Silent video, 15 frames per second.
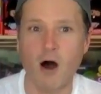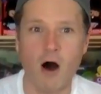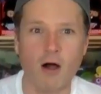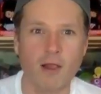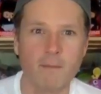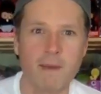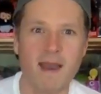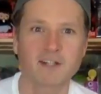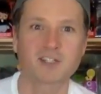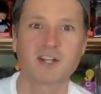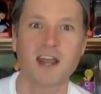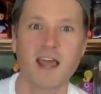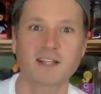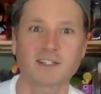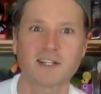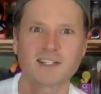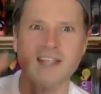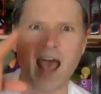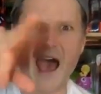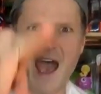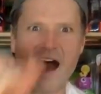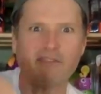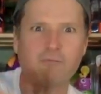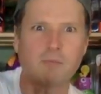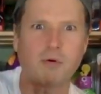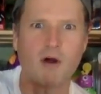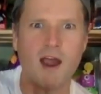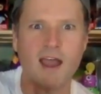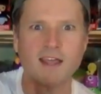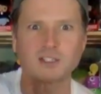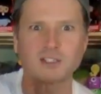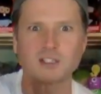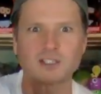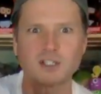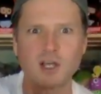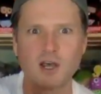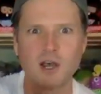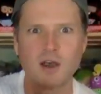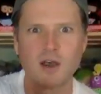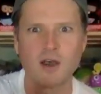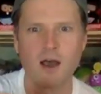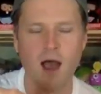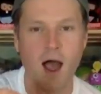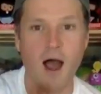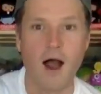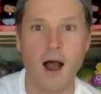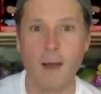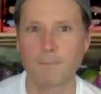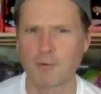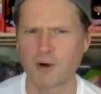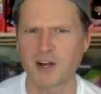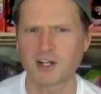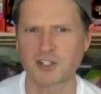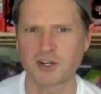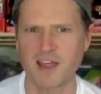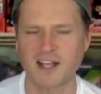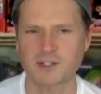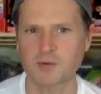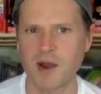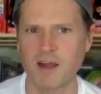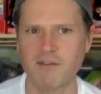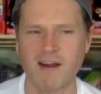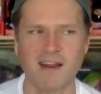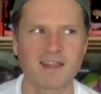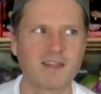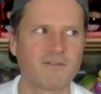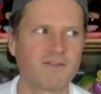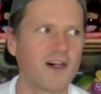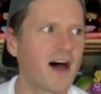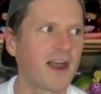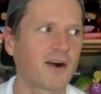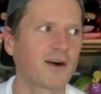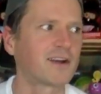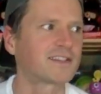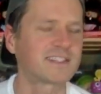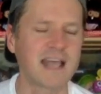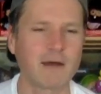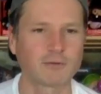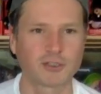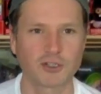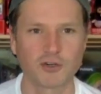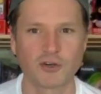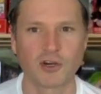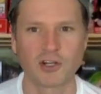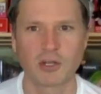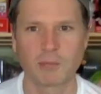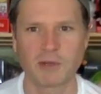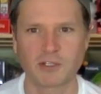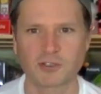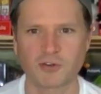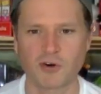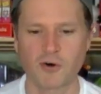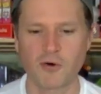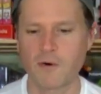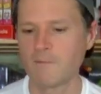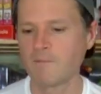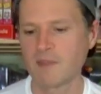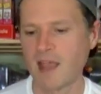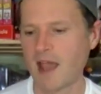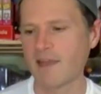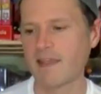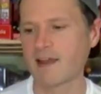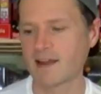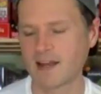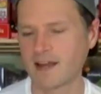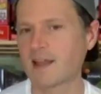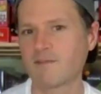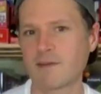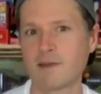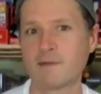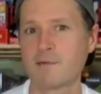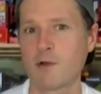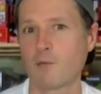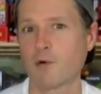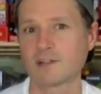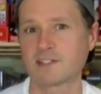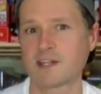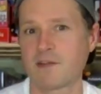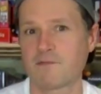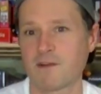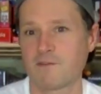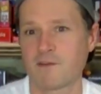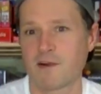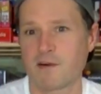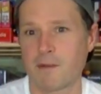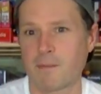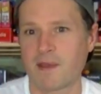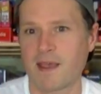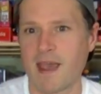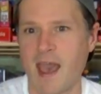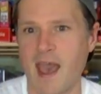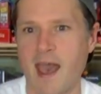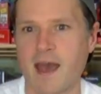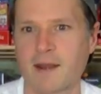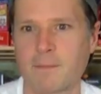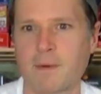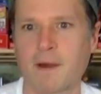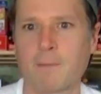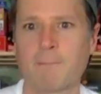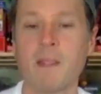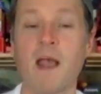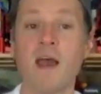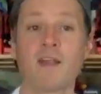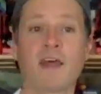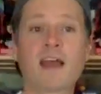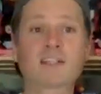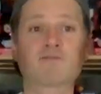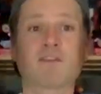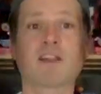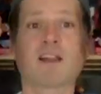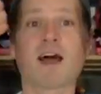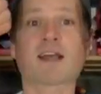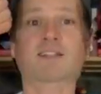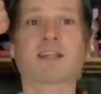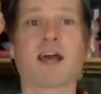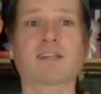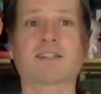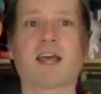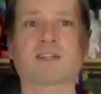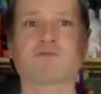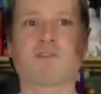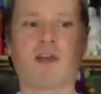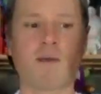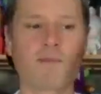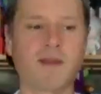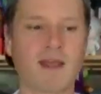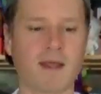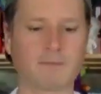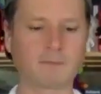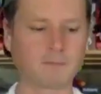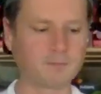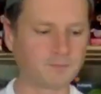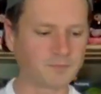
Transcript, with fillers: all Imaginext is half price. I'm pretty sure that's what I read in the flyer. It sounds too good to be true, and they didn't even, it wasn't even a very big ad, but thanks for the likes, guys. Thanks for coming in.